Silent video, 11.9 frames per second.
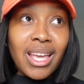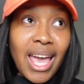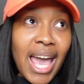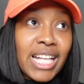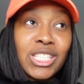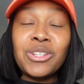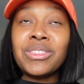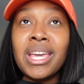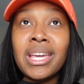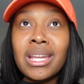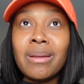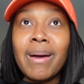as you're
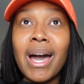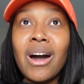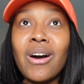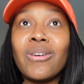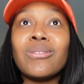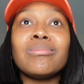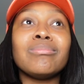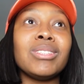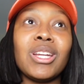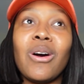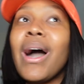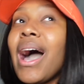thinking about,
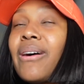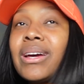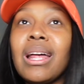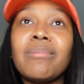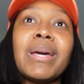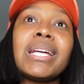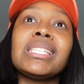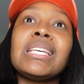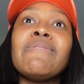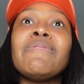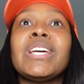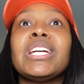how can I make
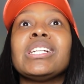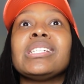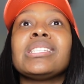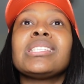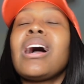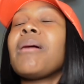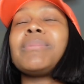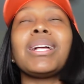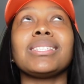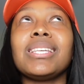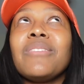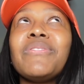10 figures?
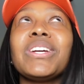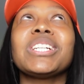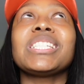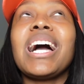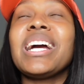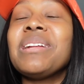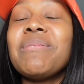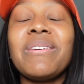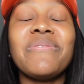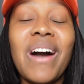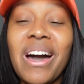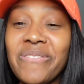Not 10 figures. How can I
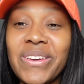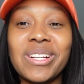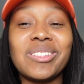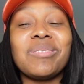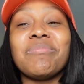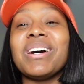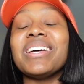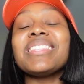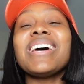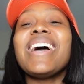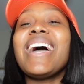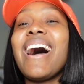make 5 figures a month?
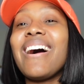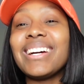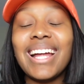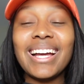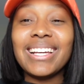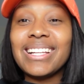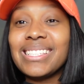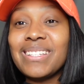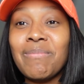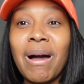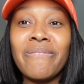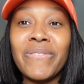How can I get to
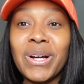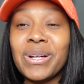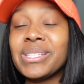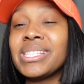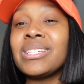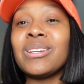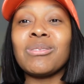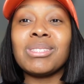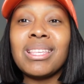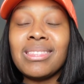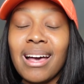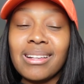my first,
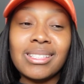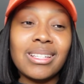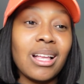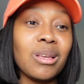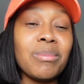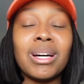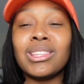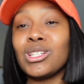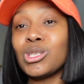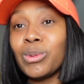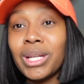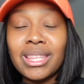$10,000 a month or
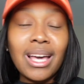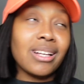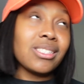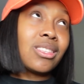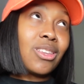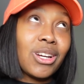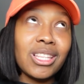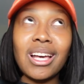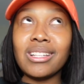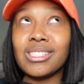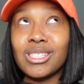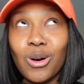$20,000,
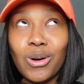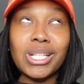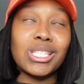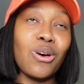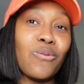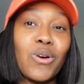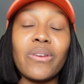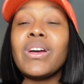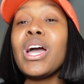$30,000, so on and so forth?